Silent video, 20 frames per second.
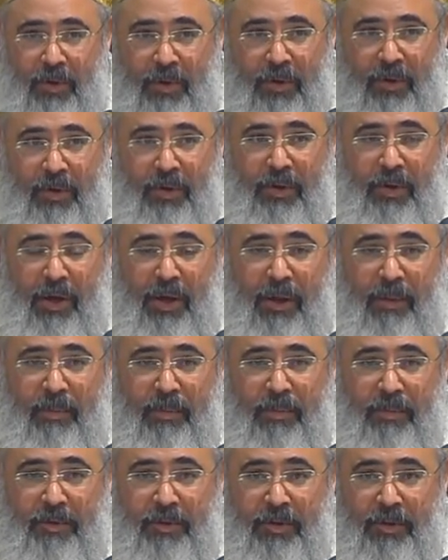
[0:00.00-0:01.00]
um,
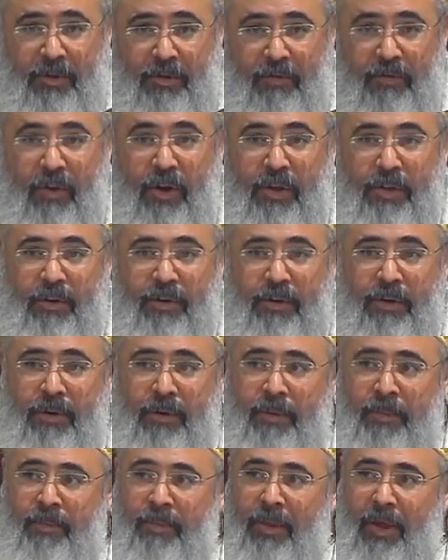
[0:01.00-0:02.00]
to the father
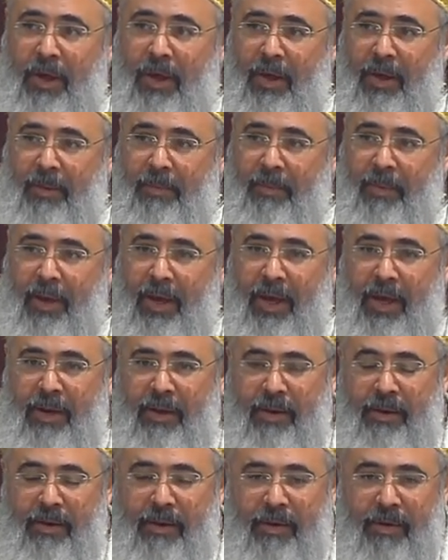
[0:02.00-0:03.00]
um, and
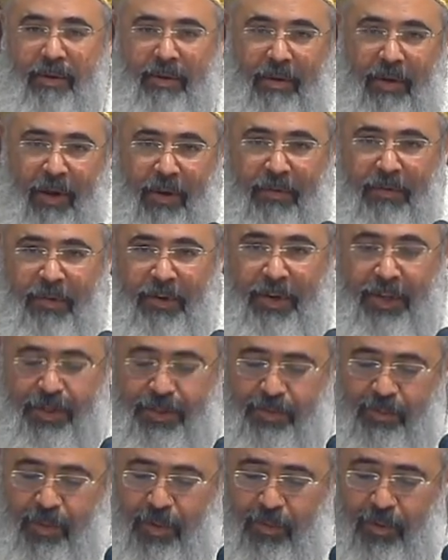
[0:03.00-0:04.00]
offered his
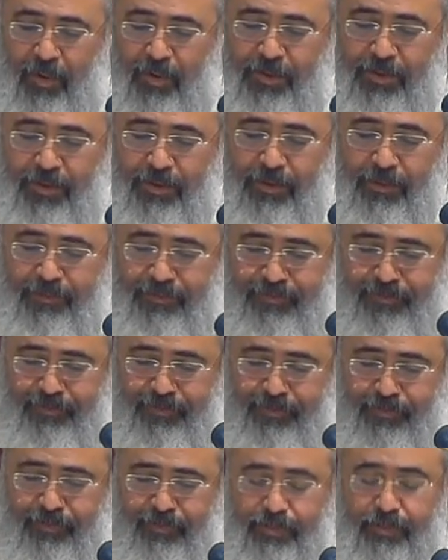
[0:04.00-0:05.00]
proposal.
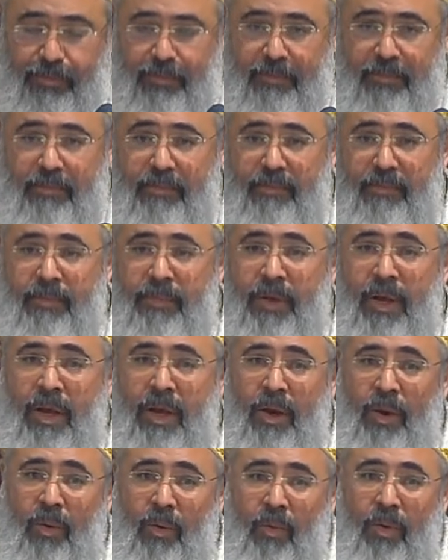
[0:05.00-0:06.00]

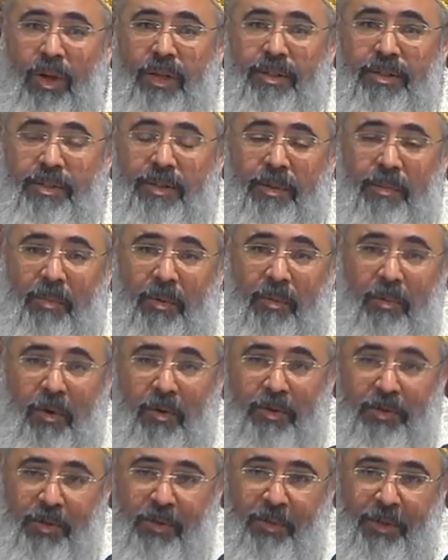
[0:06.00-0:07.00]
Once the
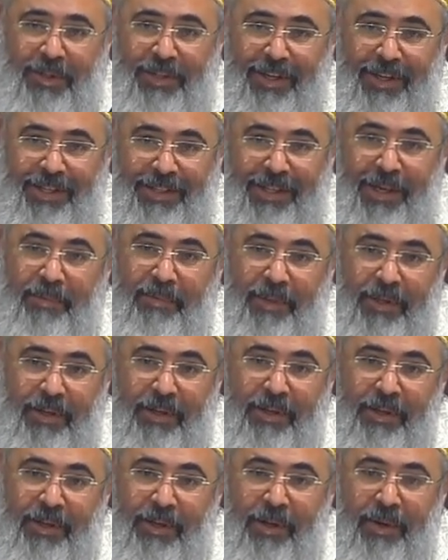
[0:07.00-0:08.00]
proposal was accepted
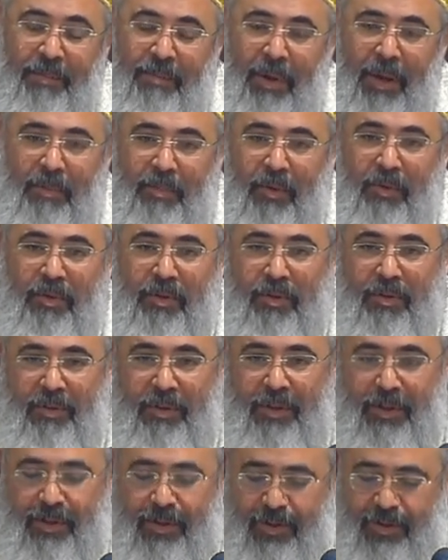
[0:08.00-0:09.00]
by both
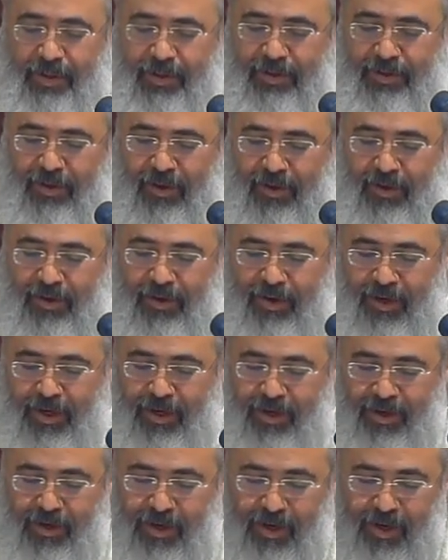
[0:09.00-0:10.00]
the, the daughter and,
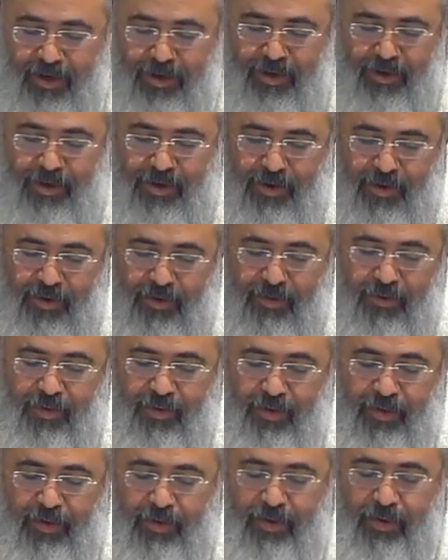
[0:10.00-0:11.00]
and her
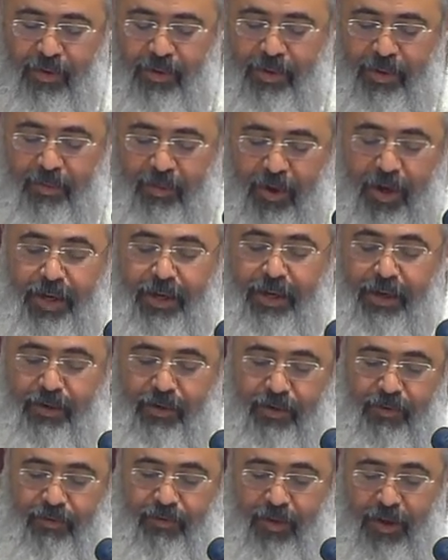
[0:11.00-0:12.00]
or the bride and her
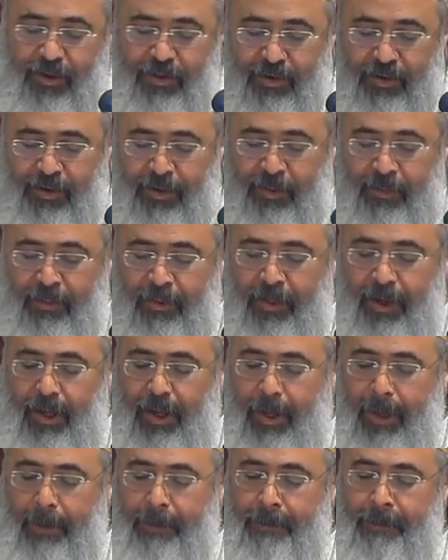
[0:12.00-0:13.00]
father,
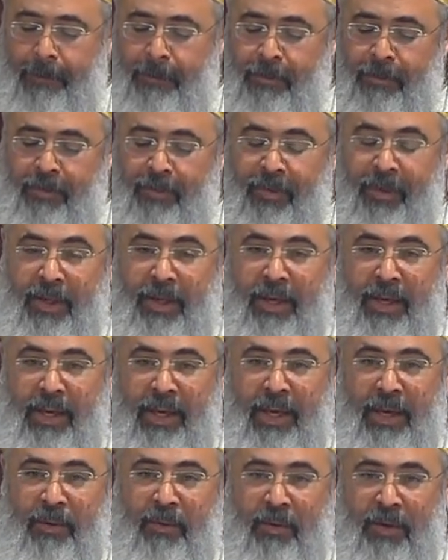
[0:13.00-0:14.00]
um, he
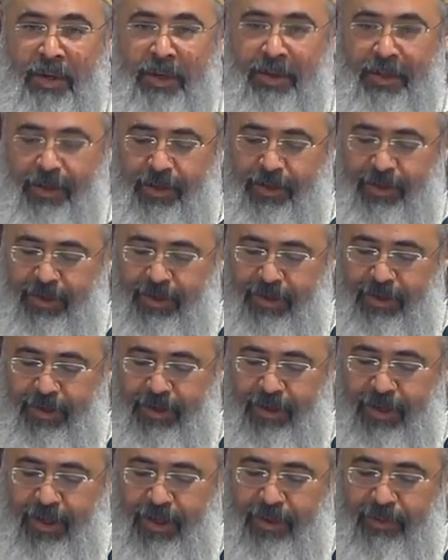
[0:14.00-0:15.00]
would
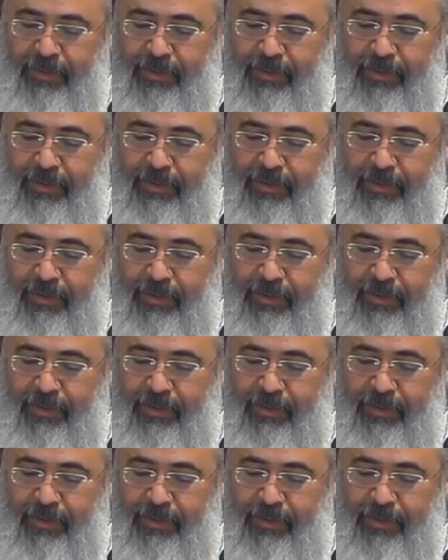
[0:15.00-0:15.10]
um,